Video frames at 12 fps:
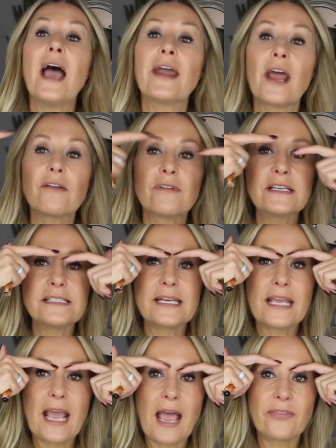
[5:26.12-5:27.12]
and I
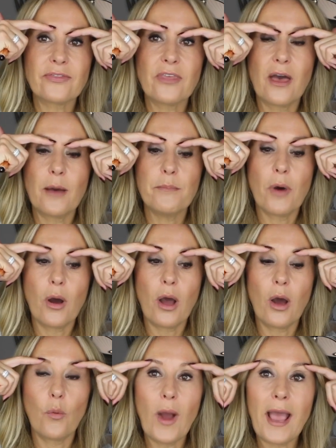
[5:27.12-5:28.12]
recently had them
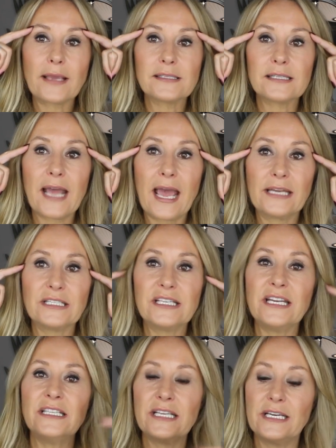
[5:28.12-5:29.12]
waxed and
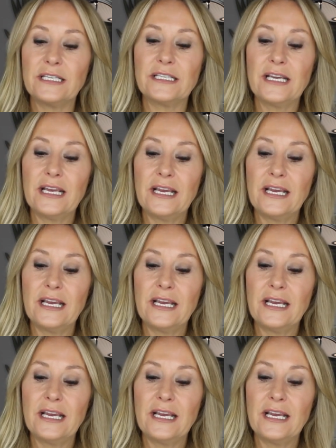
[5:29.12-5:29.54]
tinted,